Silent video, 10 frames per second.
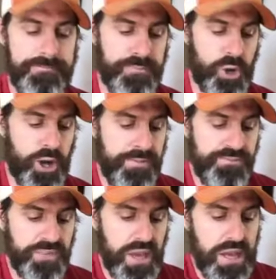Okay,
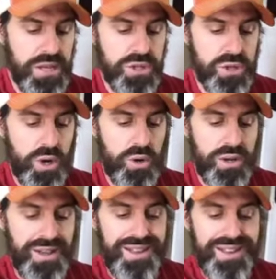so
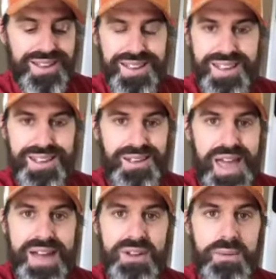having